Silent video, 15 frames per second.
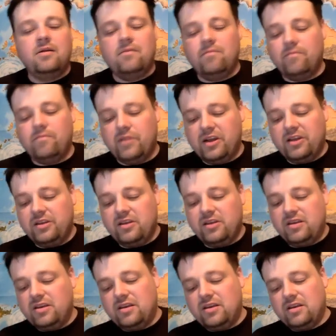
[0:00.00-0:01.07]
But
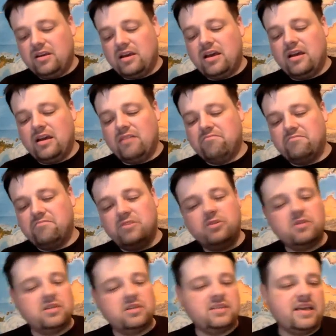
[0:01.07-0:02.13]
you
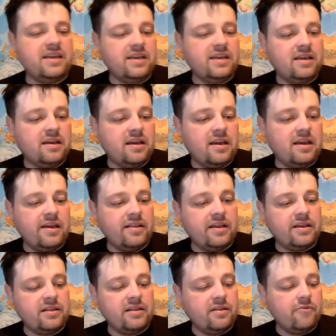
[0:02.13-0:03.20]
could take it at
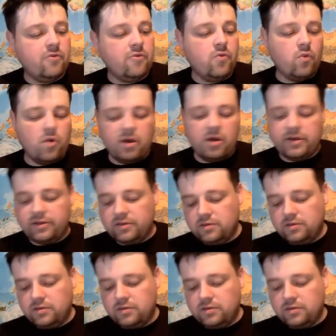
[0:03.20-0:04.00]
like level 1.